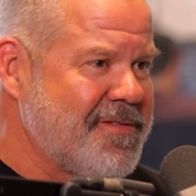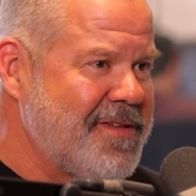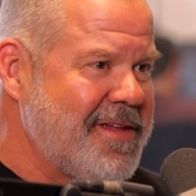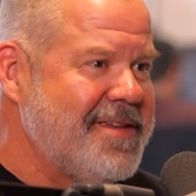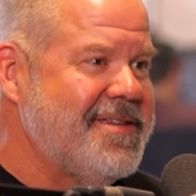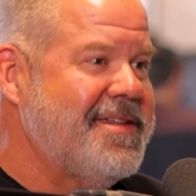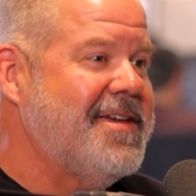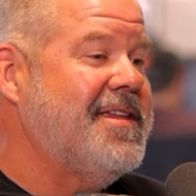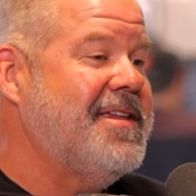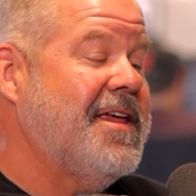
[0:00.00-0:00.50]
the
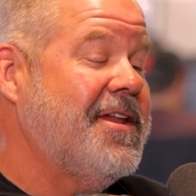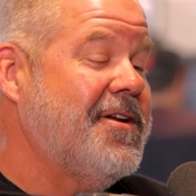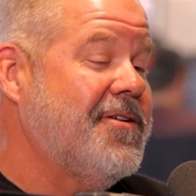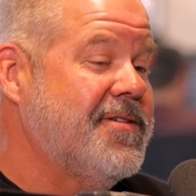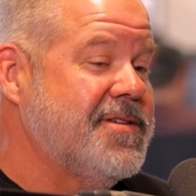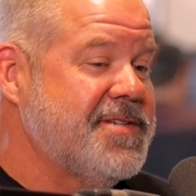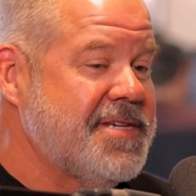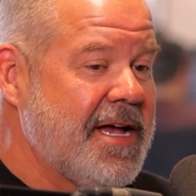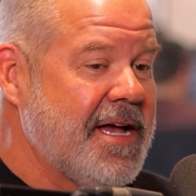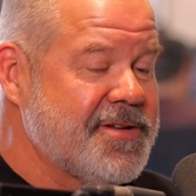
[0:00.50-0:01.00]
Indian
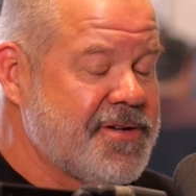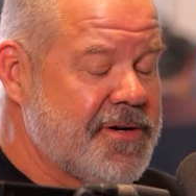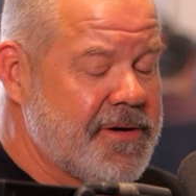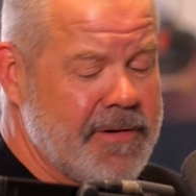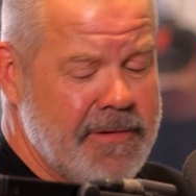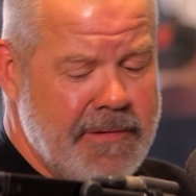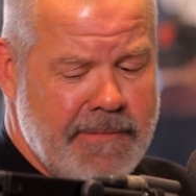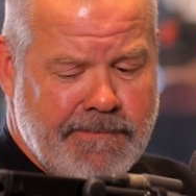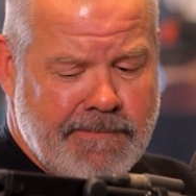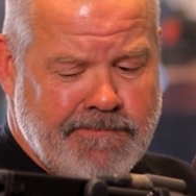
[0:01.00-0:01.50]
internet
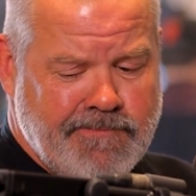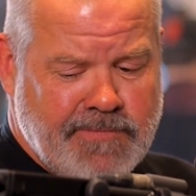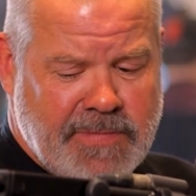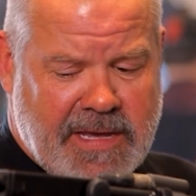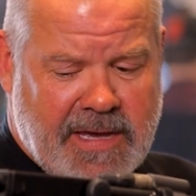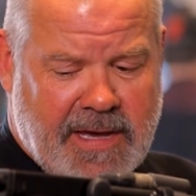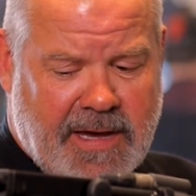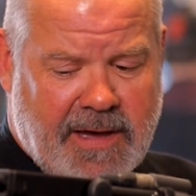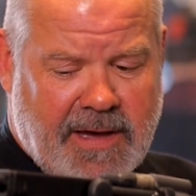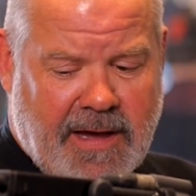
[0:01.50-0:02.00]
sector,
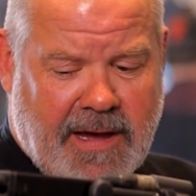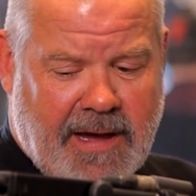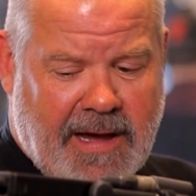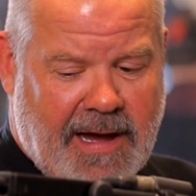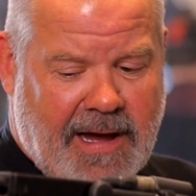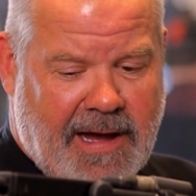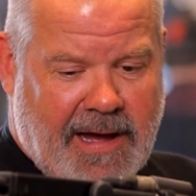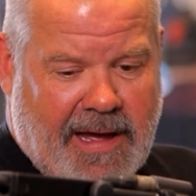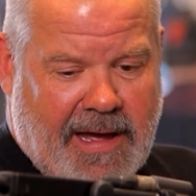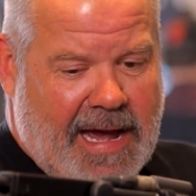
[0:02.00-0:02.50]

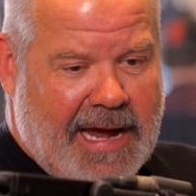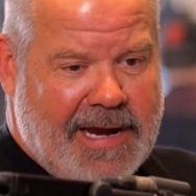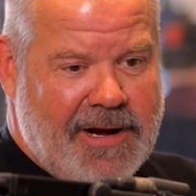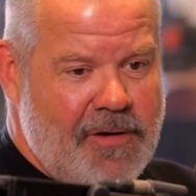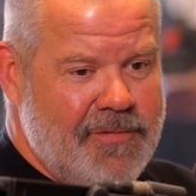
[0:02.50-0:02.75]
I